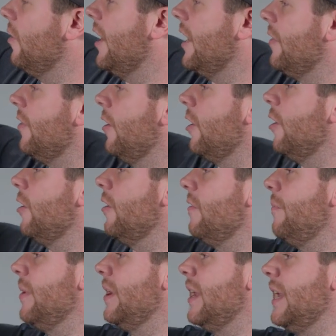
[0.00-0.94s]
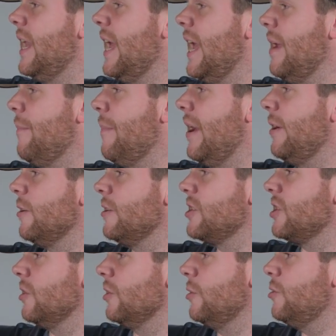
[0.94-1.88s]
like there could have been a better
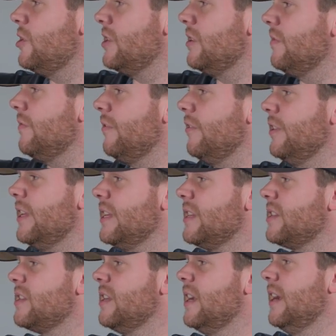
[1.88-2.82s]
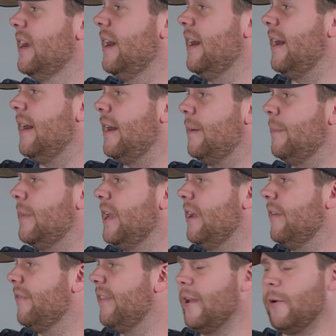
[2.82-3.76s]
solution for this
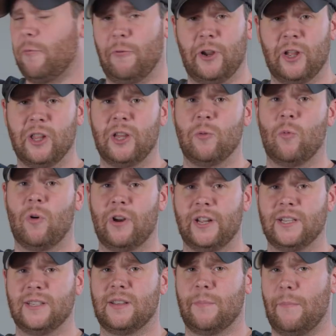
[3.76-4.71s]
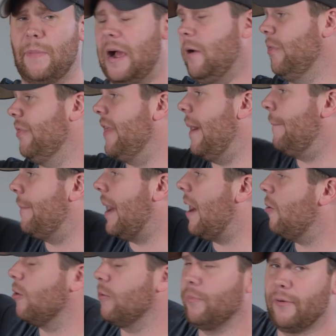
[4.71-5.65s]
if they really wanted to mount that
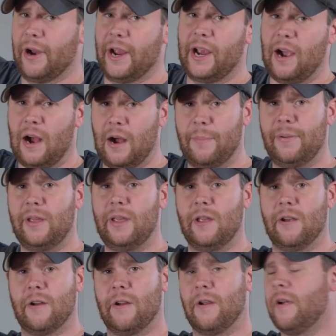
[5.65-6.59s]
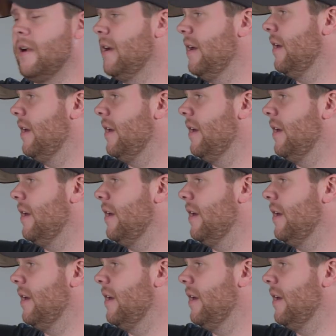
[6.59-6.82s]
power brick up here